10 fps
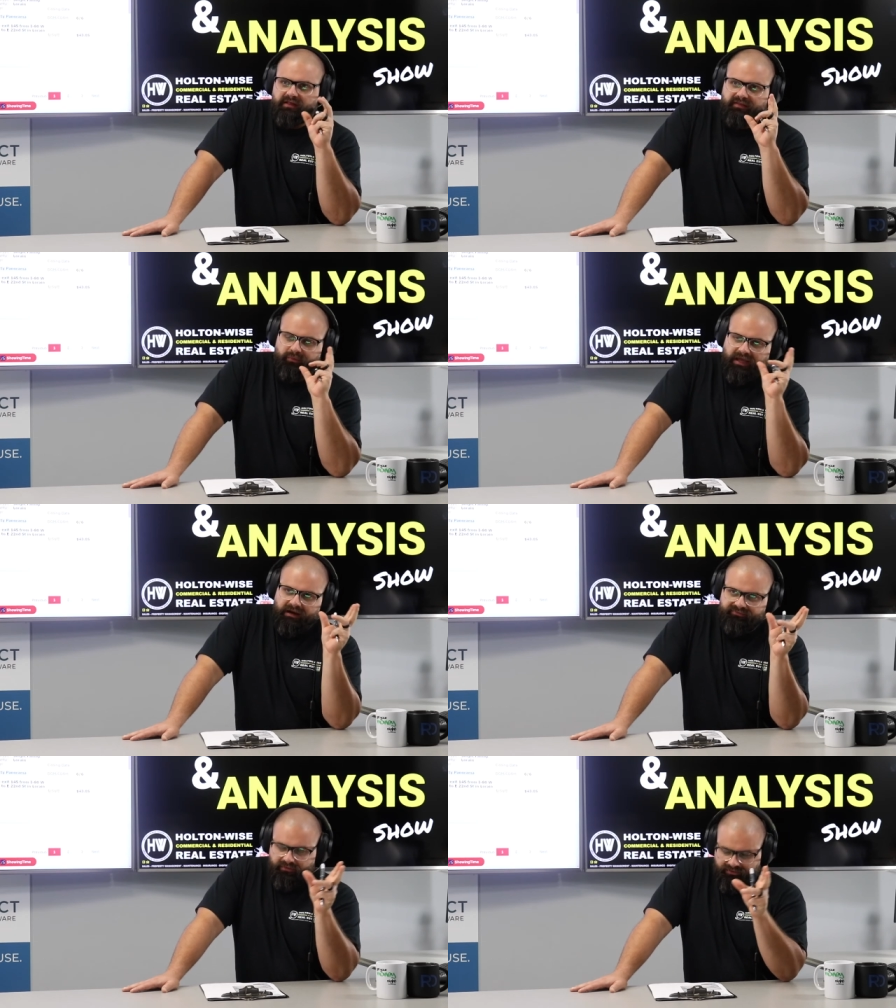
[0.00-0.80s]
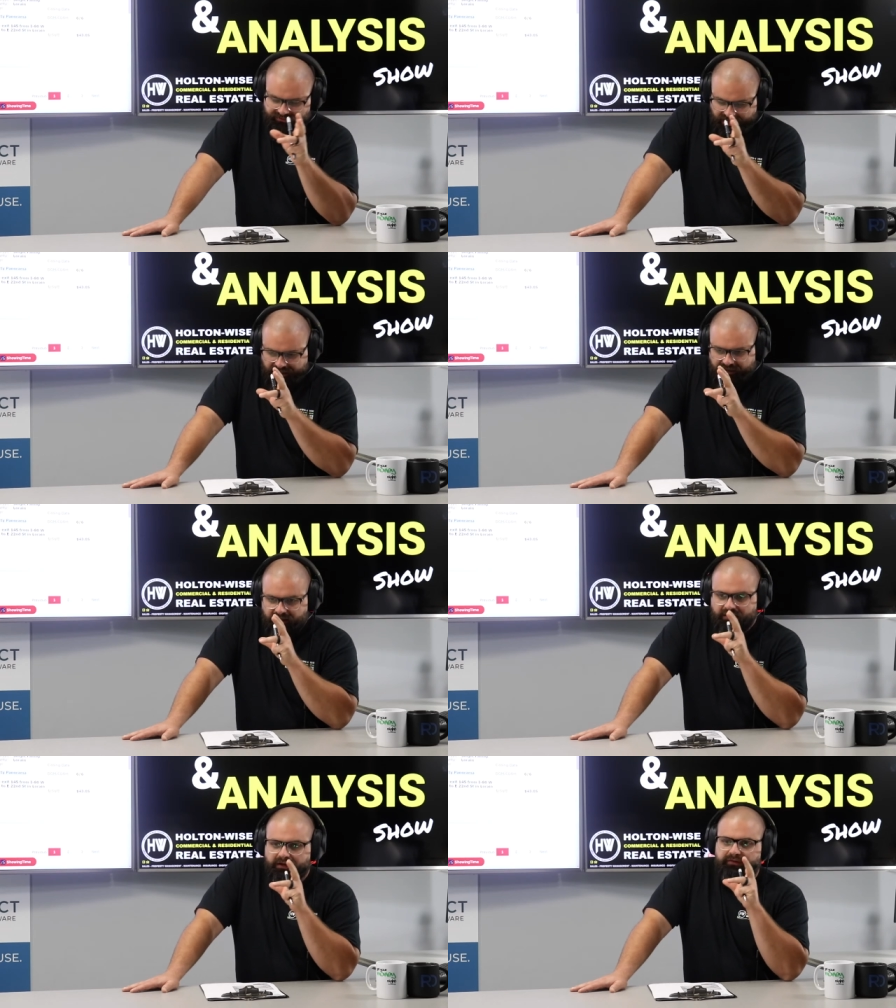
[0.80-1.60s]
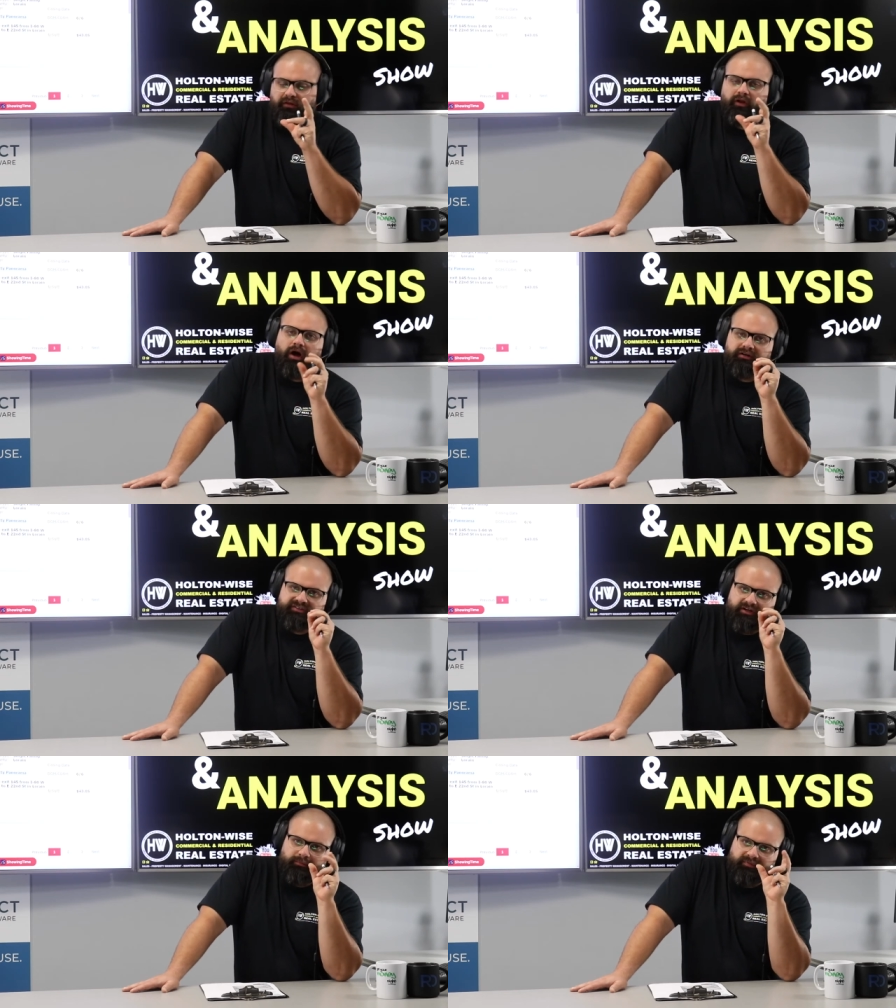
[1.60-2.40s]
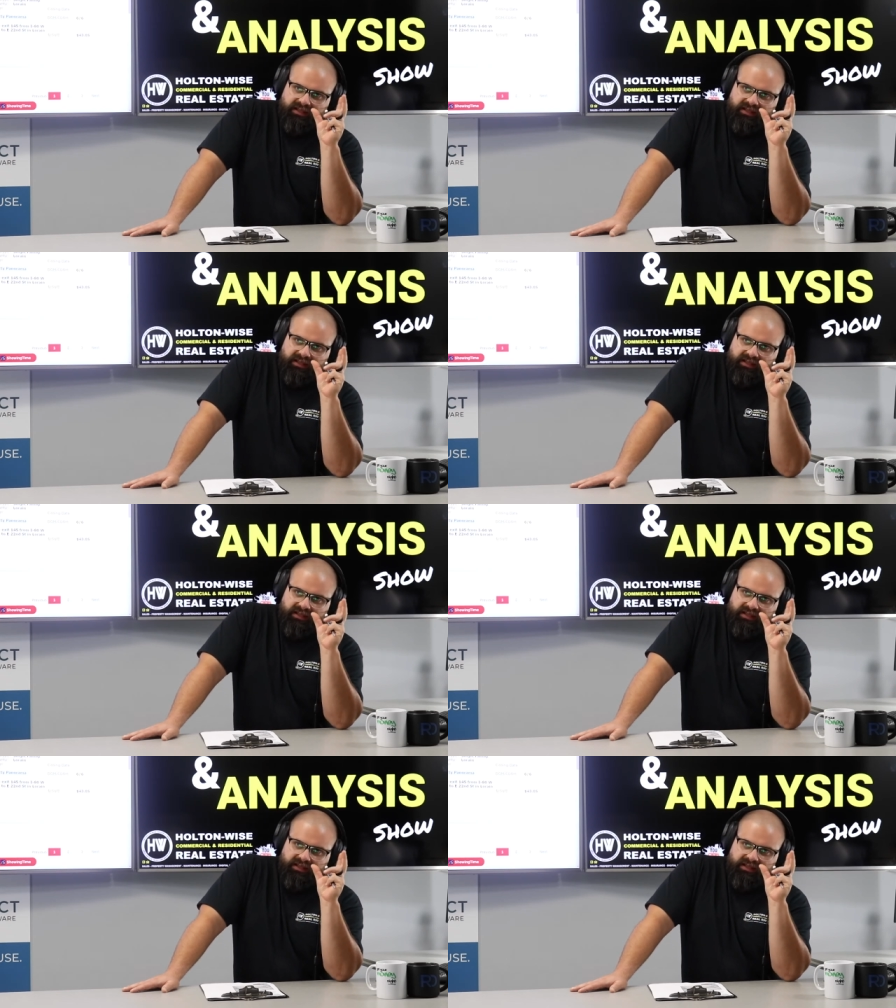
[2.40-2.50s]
that we got to focus on the long term,